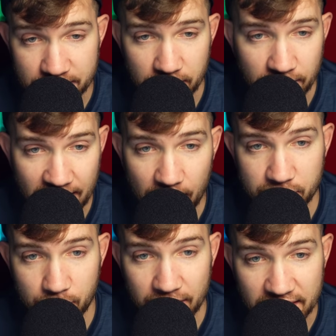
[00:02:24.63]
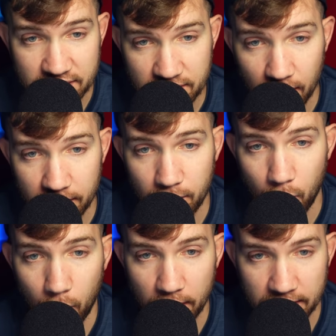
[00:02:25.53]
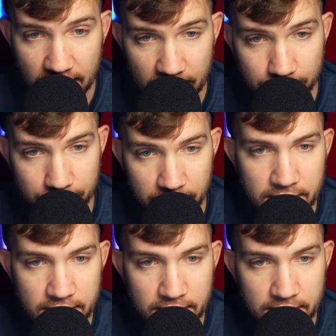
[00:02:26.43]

So, and that was when he started 1 game.